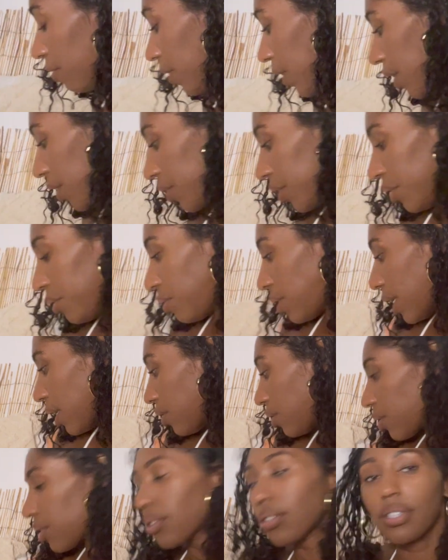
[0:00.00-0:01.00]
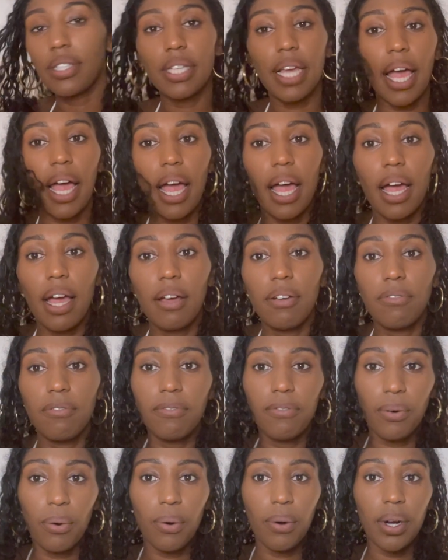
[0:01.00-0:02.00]
hair utensils to have
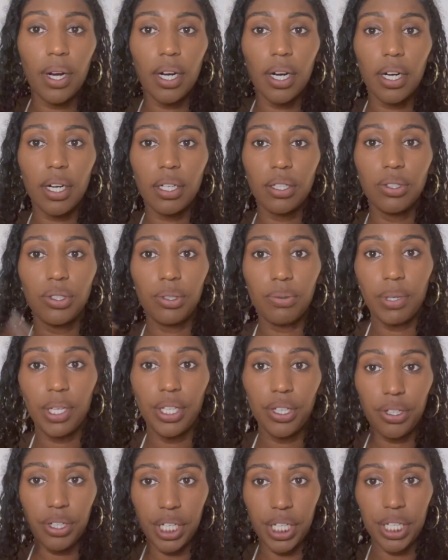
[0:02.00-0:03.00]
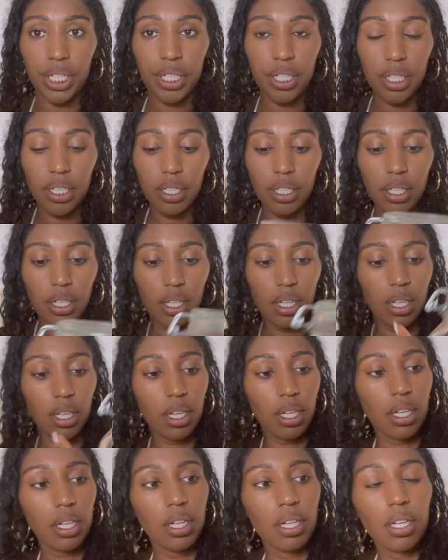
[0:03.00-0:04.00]
for doing your hair?
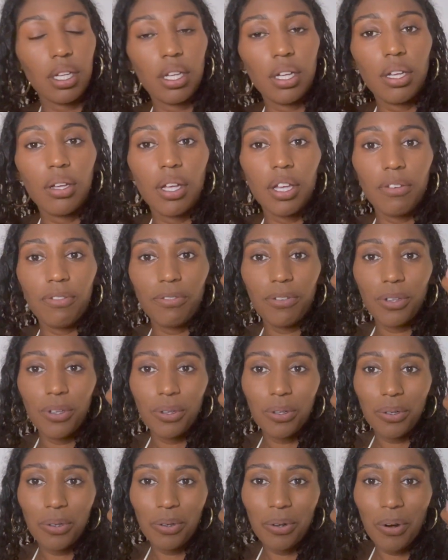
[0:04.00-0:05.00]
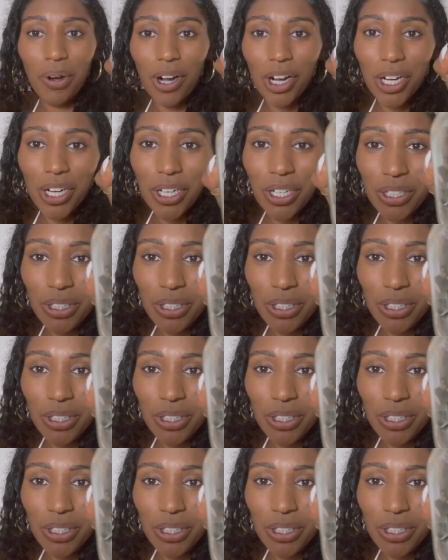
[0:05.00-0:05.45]
If you are